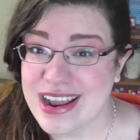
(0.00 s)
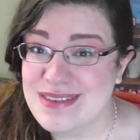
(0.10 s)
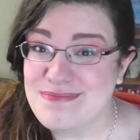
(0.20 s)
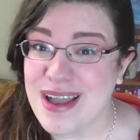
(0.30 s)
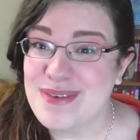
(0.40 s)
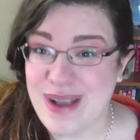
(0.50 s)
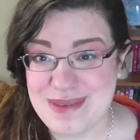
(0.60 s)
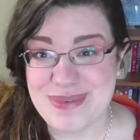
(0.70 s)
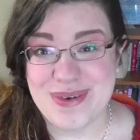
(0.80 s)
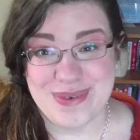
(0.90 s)
written by
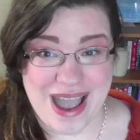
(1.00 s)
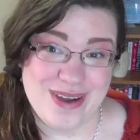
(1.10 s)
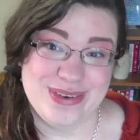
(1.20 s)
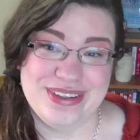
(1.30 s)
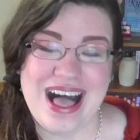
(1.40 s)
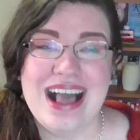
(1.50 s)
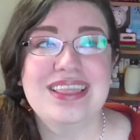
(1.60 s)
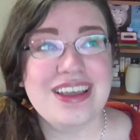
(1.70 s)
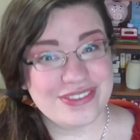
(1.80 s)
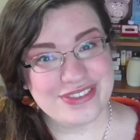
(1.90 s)
Rainbow Rowell. I
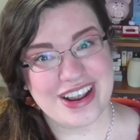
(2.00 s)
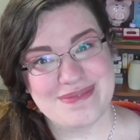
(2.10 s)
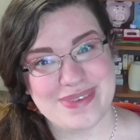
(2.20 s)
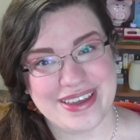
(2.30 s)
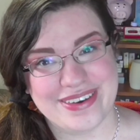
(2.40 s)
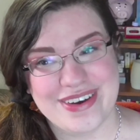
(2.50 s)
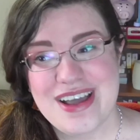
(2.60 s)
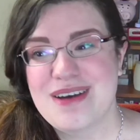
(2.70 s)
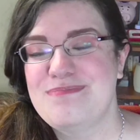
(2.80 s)
love Rainbow,